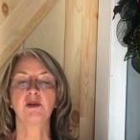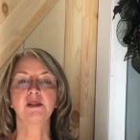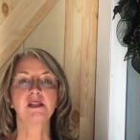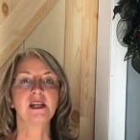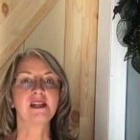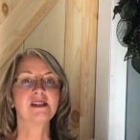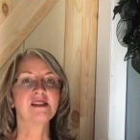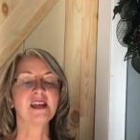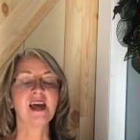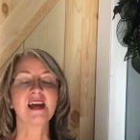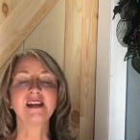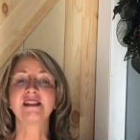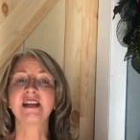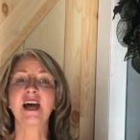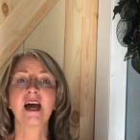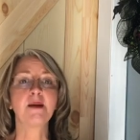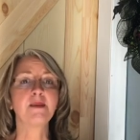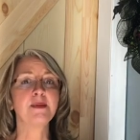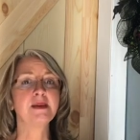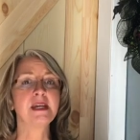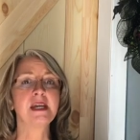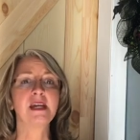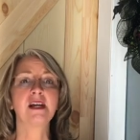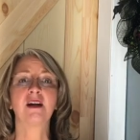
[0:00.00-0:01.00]
it's, it's that
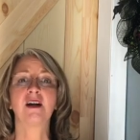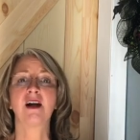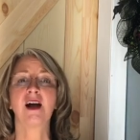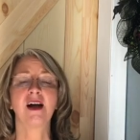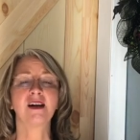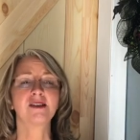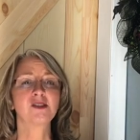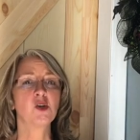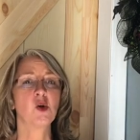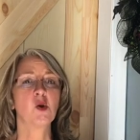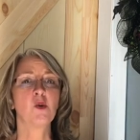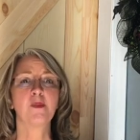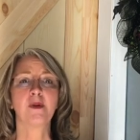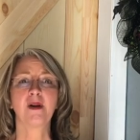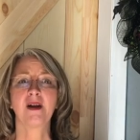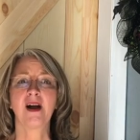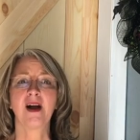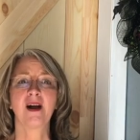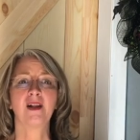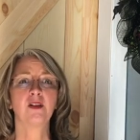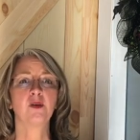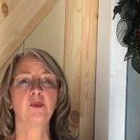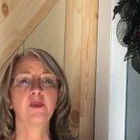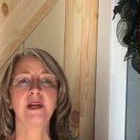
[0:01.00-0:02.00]
time of year, October,
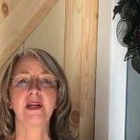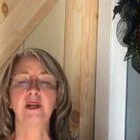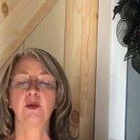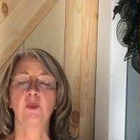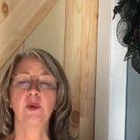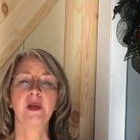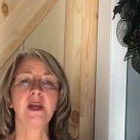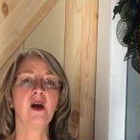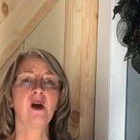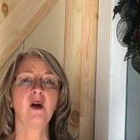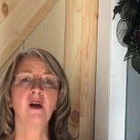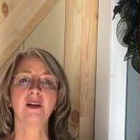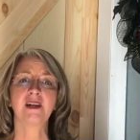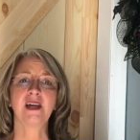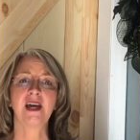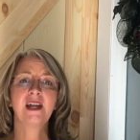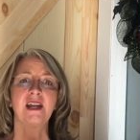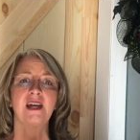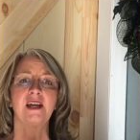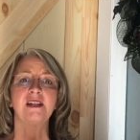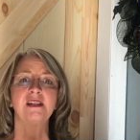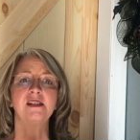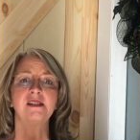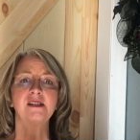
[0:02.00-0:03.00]
Halloween, we all get
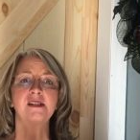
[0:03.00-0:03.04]
it.